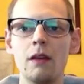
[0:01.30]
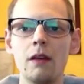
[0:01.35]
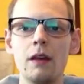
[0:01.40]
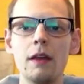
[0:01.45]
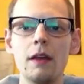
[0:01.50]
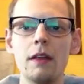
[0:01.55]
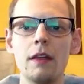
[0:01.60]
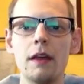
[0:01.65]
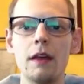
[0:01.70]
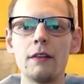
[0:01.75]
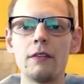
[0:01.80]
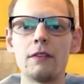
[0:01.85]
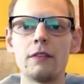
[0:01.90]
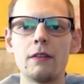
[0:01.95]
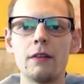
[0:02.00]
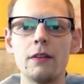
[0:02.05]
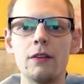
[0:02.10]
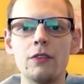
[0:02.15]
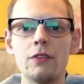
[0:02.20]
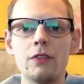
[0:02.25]
Hey class,
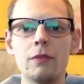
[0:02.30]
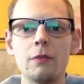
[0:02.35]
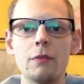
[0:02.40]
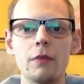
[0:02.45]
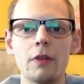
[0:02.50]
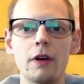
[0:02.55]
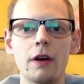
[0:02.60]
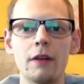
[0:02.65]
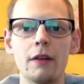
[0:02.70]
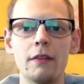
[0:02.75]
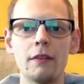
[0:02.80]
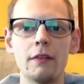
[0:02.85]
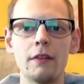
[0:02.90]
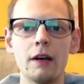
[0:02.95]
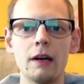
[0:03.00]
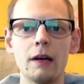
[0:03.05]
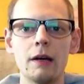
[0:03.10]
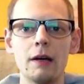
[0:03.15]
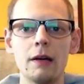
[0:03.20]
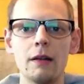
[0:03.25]
here's some thoughts
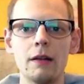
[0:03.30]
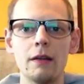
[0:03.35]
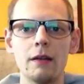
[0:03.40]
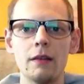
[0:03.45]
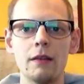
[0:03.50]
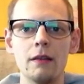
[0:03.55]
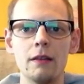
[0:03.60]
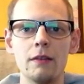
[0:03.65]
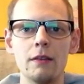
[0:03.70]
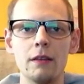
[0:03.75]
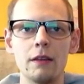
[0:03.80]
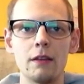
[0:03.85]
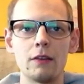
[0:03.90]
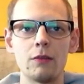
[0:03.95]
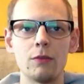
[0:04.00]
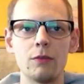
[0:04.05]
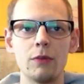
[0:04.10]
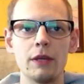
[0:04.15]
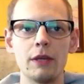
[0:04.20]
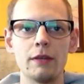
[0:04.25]
on this
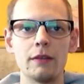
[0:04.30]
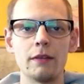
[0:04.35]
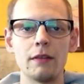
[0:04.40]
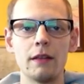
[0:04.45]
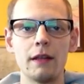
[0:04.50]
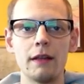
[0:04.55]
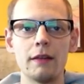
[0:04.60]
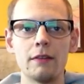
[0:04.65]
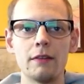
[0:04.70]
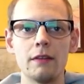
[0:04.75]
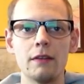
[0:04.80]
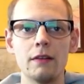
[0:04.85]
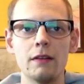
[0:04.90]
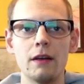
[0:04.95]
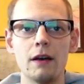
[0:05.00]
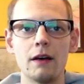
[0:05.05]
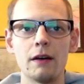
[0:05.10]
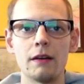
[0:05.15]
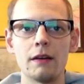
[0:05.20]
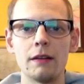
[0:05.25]
next week's lesson
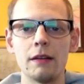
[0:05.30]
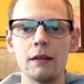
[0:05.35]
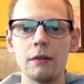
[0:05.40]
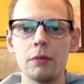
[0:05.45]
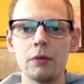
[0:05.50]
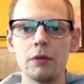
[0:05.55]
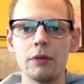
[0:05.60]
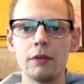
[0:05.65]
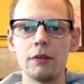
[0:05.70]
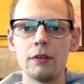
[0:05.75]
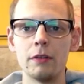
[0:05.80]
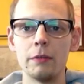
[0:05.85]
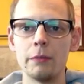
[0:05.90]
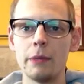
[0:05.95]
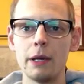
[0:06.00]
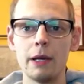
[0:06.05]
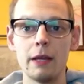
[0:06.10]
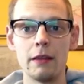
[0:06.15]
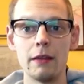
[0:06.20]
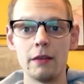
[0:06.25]
on
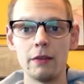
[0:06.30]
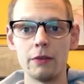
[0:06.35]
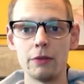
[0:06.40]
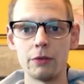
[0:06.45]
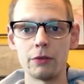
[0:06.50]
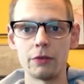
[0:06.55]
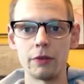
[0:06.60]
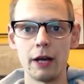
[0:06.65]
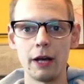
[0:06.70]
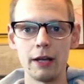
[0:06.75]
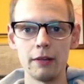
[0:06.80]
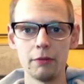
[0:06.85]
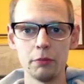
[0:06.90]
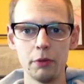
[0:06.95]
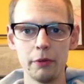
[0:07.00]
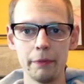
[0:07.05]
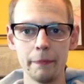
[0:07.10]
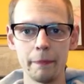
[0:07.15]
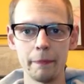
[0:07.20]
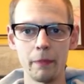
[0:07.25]
liberalism and the social
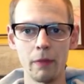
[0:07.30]
gospel.